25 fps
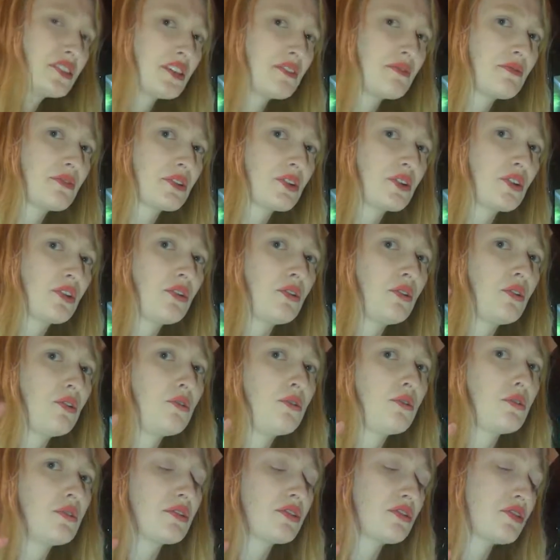
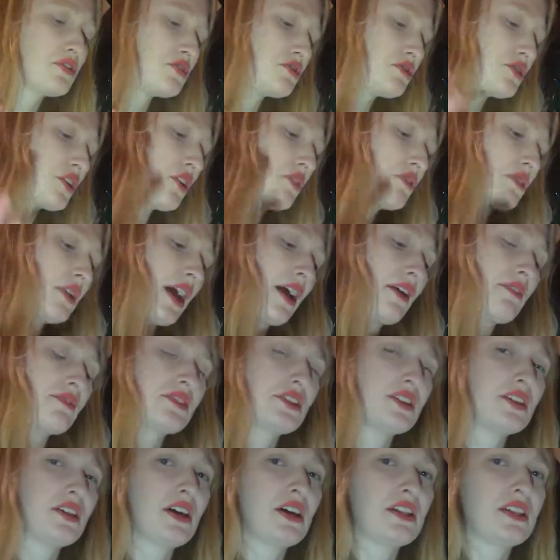difficult. You don't have
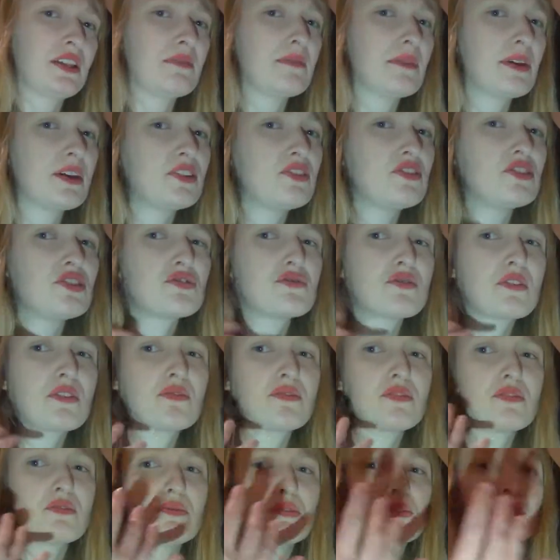to learn them. They're useful
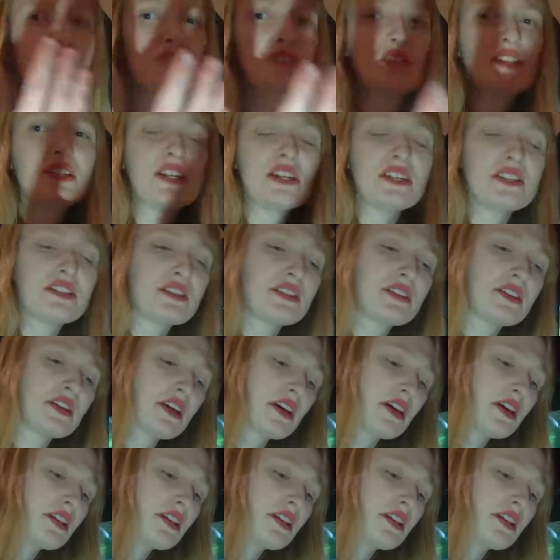if you want to list